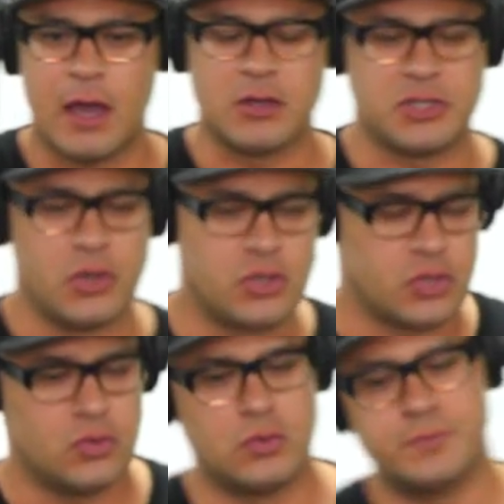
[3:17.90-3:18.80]

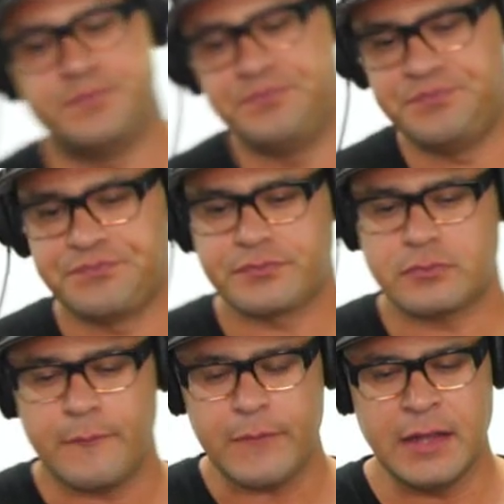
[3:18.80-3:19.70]
social
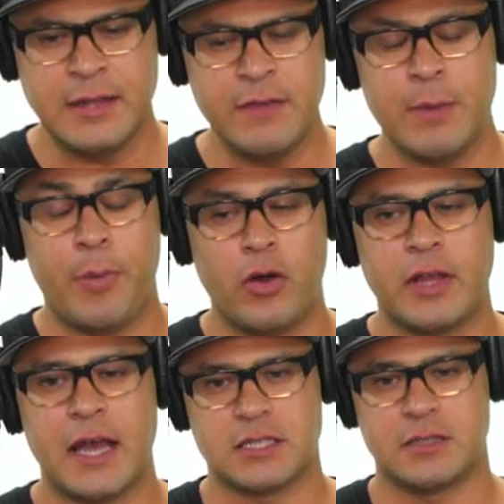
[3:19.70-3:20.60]
TV
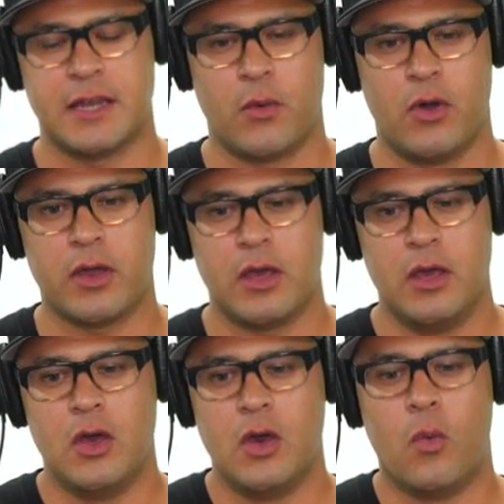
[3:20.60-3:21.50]
podcast network?
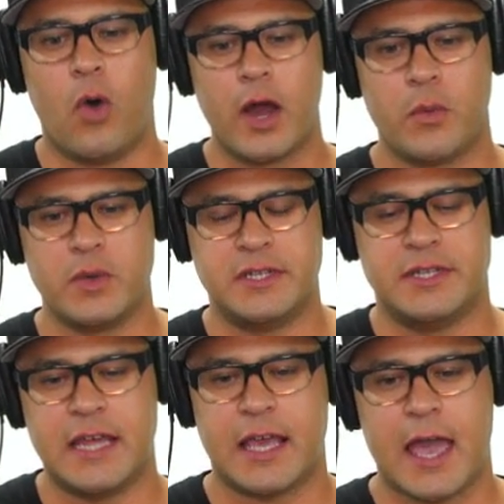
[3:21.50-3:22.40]
Why don't we
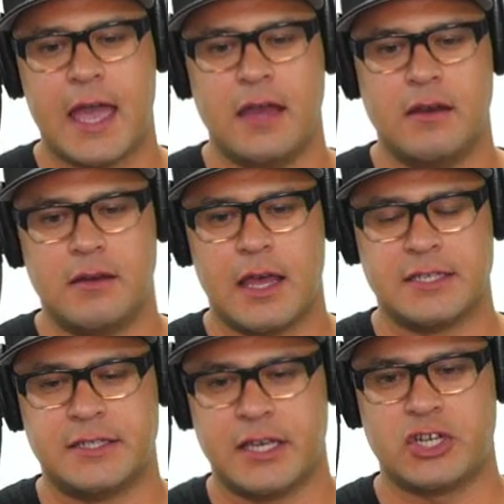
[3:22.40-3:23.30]
dedicate a
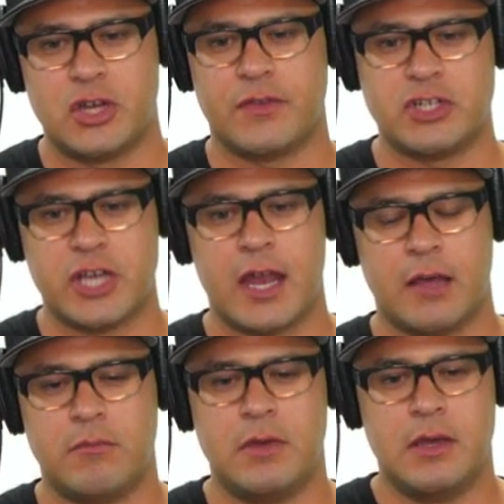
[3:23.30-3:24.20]
section of the
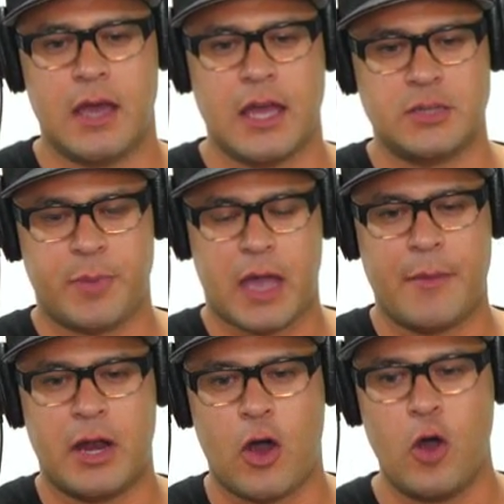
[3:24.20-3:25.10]
Chatham into
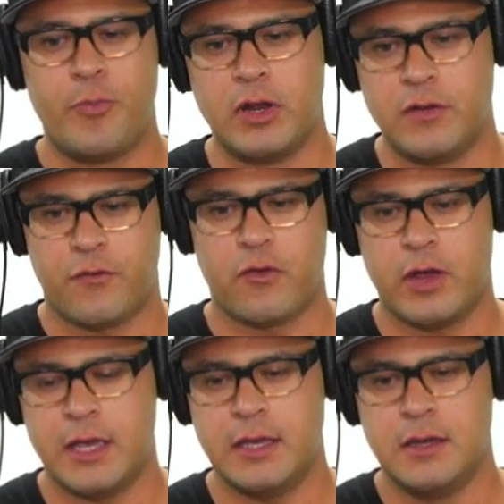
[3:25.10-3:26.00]
becoming an open and
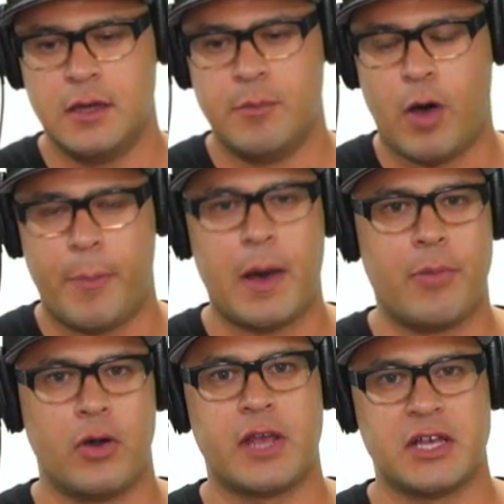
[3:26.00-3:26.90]
free pop-up
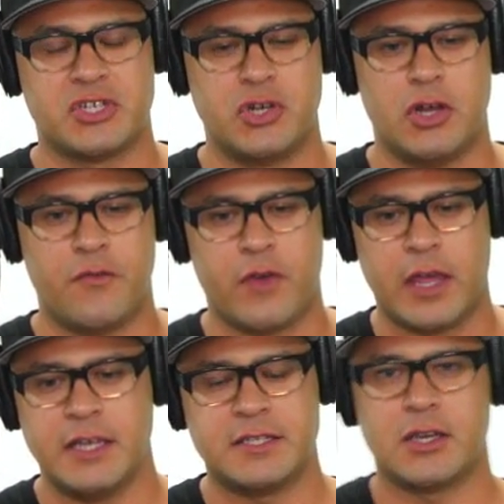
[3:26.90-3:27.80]
podcast studio for
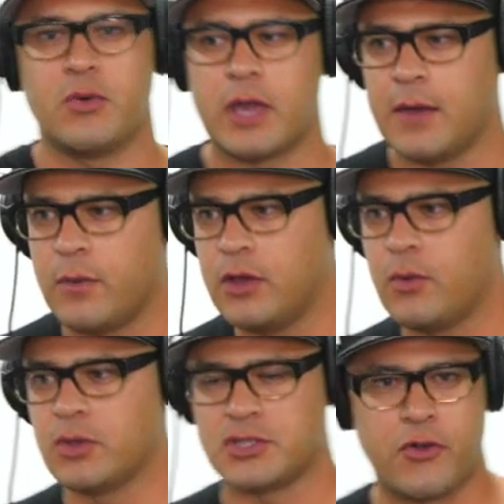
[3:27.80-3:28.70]
any single Kiwi who
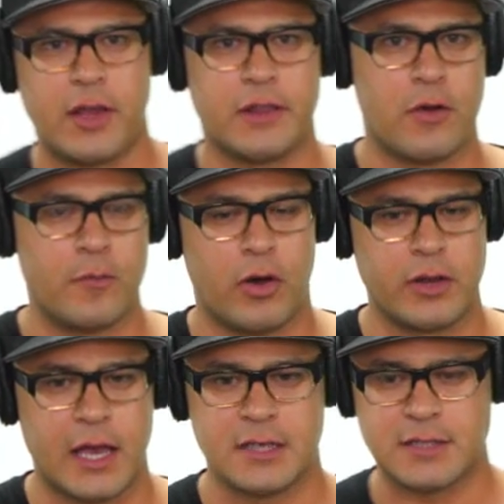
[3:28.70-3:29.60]
wants to create their own
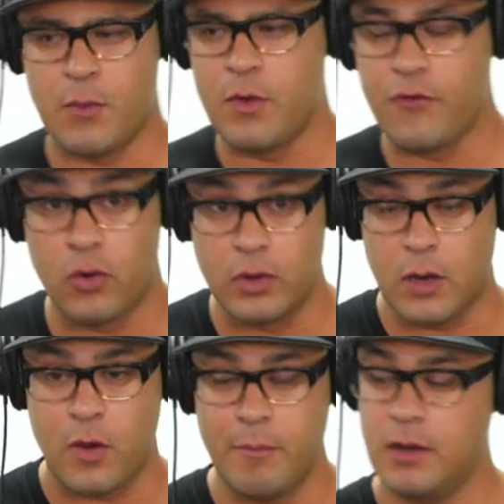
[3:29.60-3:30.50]
podcast? And we've got all the
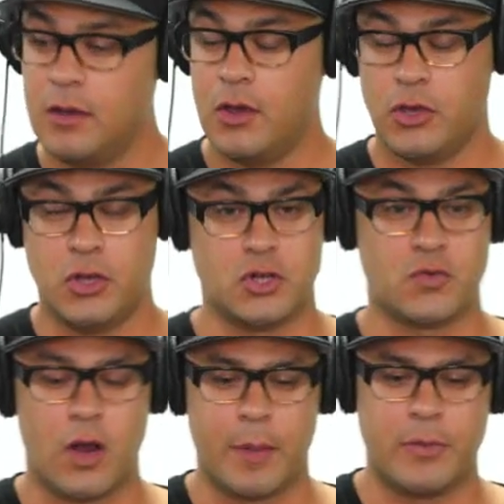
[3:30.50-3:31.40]
equipment. You
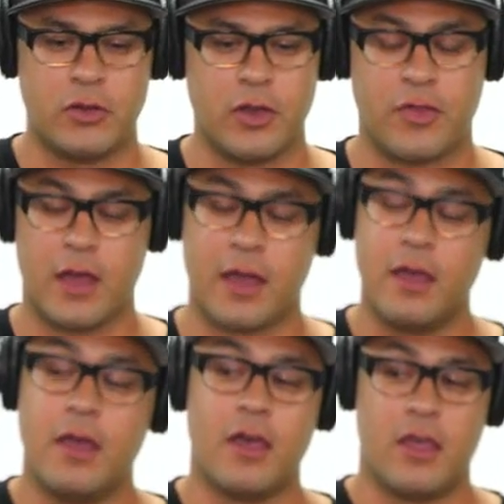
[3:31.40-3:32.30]
just roll up and do your thing.
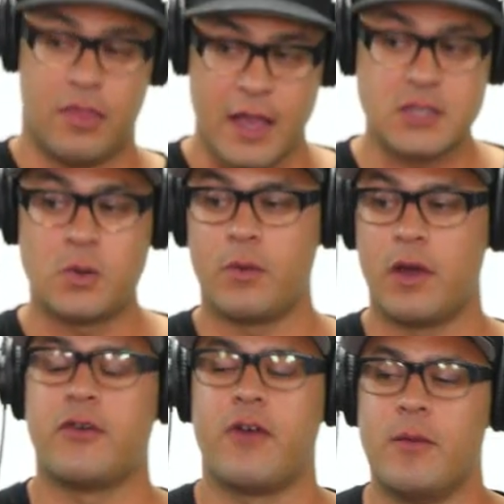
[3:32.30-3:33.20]
That's one
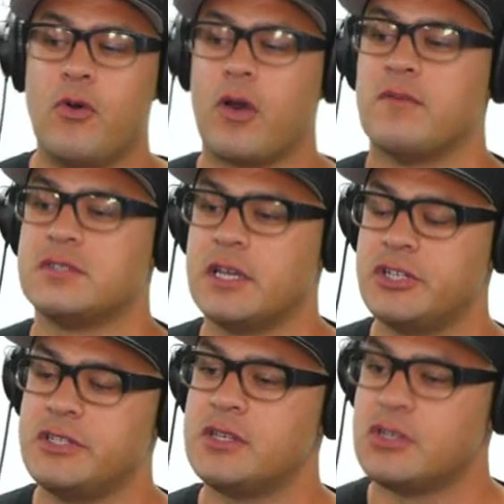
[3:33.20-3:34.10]
way to create more
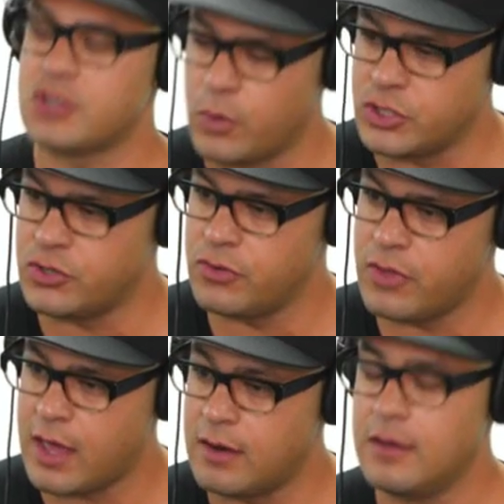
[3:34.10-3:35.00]
conversations. So we should do
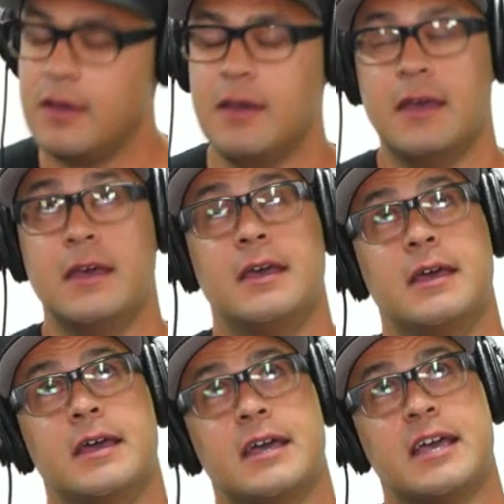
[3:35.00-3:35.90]
that.
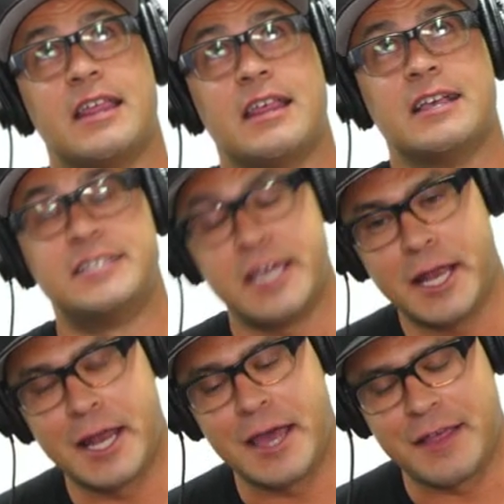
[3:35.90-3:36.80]

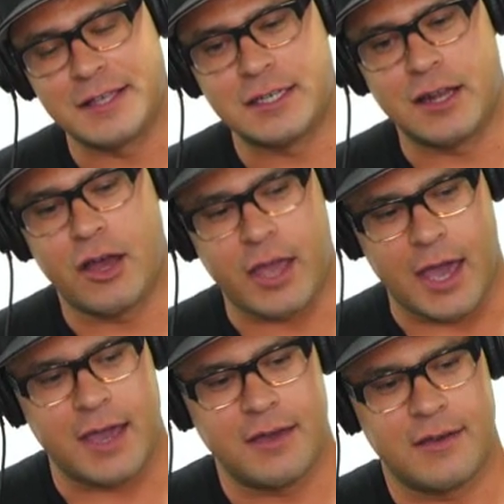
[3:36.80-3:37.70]
Secondly, I then said,
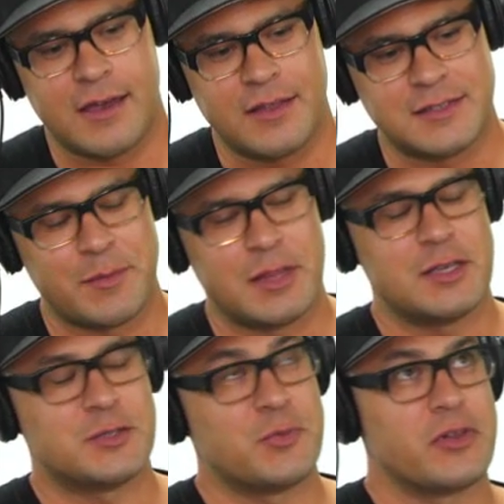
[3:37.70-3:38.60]
okay, some of
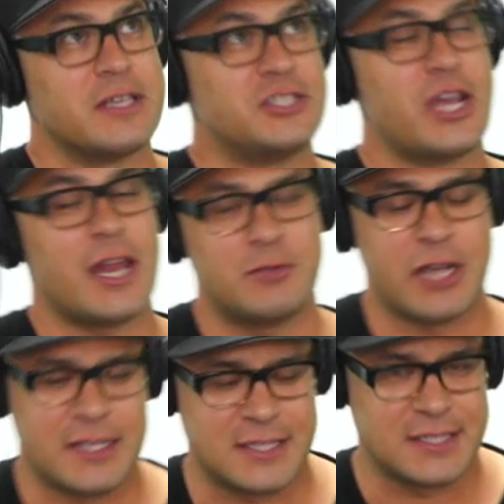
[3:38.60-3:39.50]
these more of these Chatham
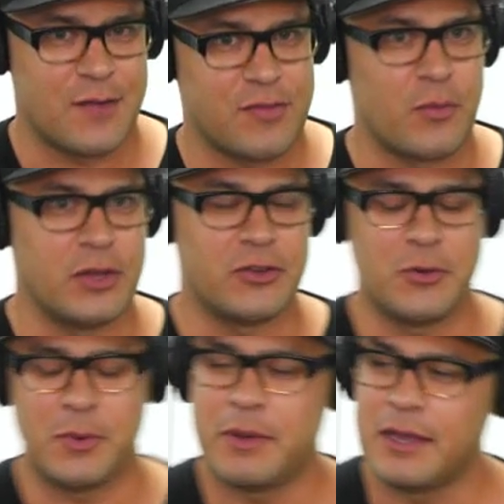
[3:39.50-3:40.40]
chats and stuff that we
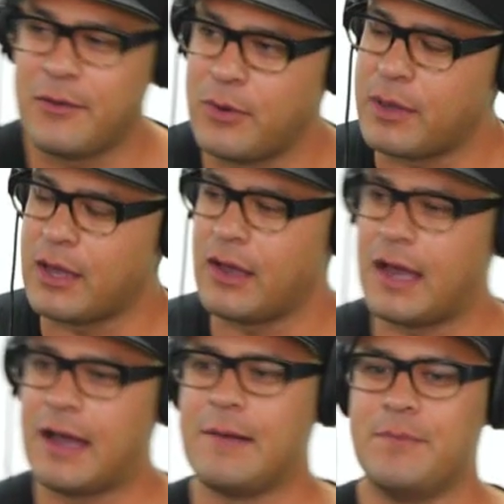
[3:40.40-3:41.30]
do where we
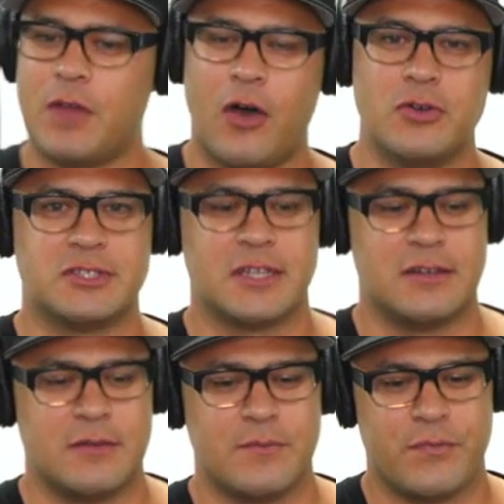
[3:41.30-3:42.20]
host
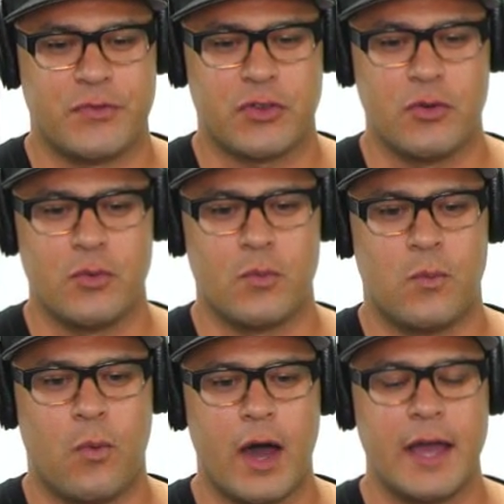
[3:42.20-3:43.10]
and to,
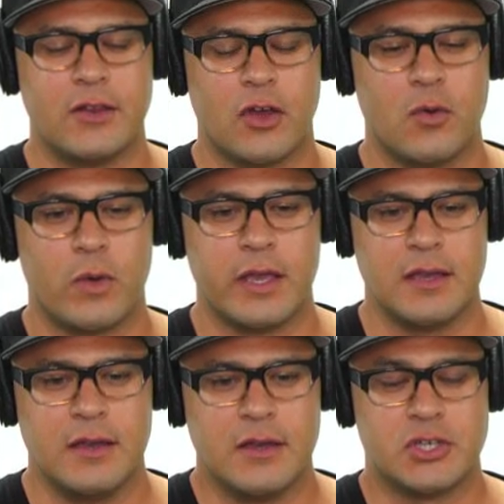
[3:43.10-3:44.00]
why don't
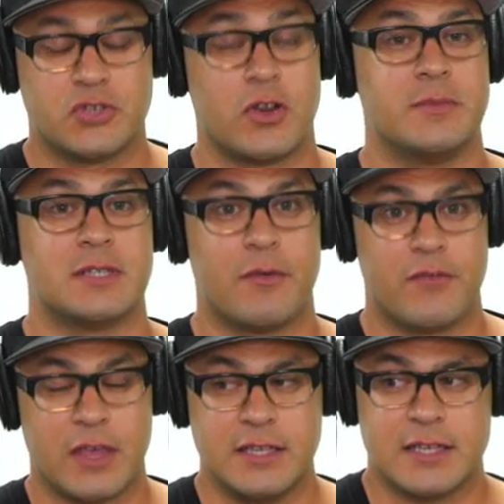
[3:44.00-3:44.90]
we stream some
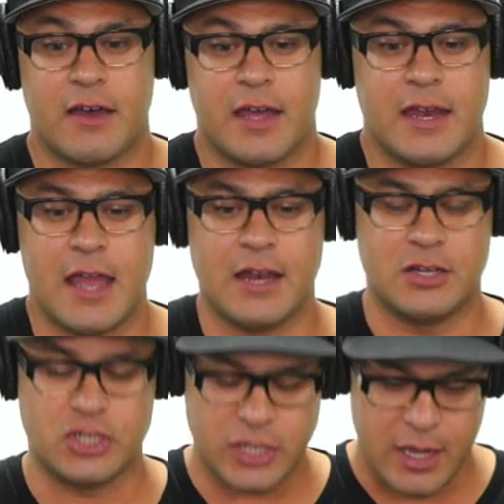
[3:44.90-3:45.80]
of these out
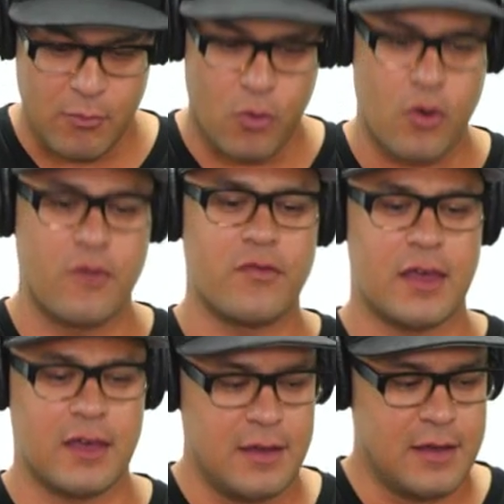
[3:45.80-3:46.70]
and share more of the